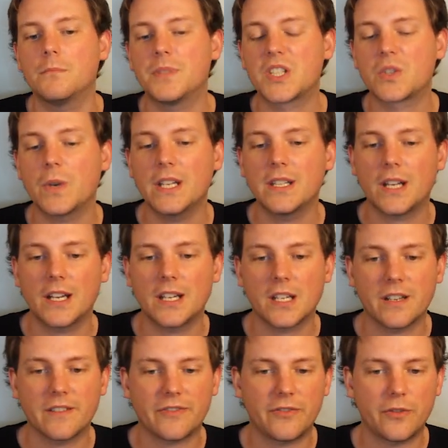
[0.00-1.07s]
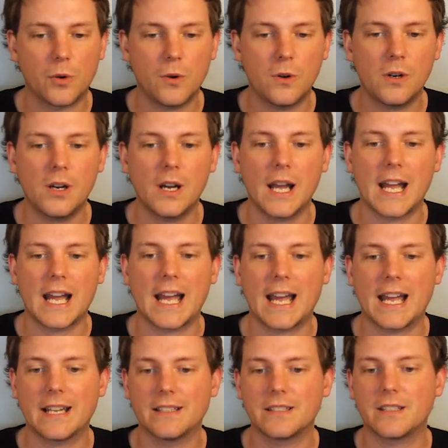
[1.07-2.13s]
Between 1994
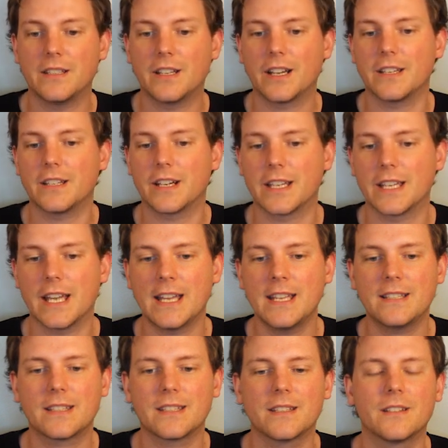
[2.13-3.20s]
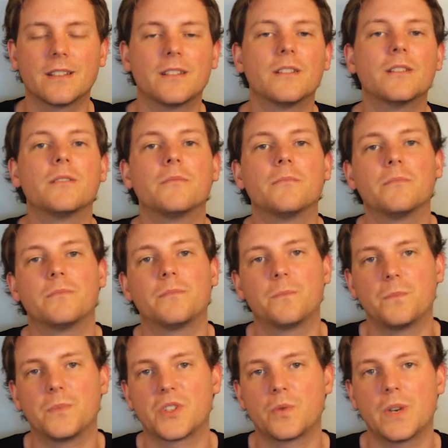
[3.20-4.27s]
and 1998,
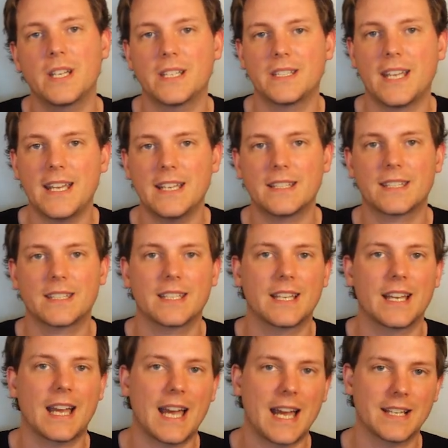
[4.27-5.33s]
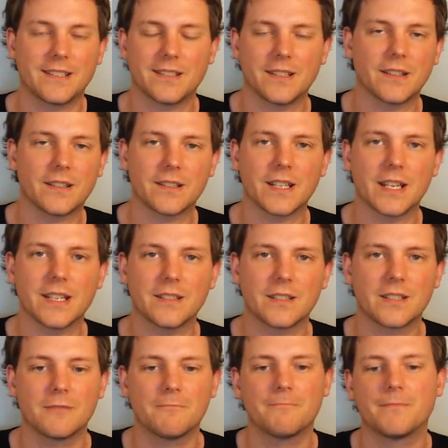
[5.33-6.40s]
between a date and another
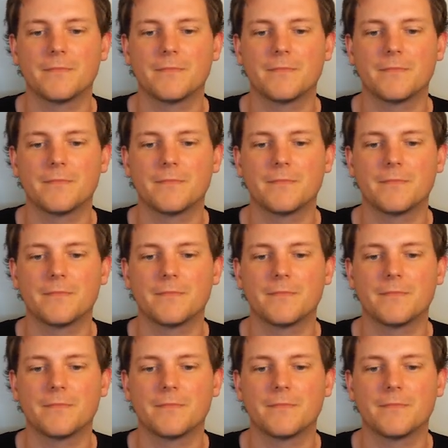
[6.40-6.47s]
date.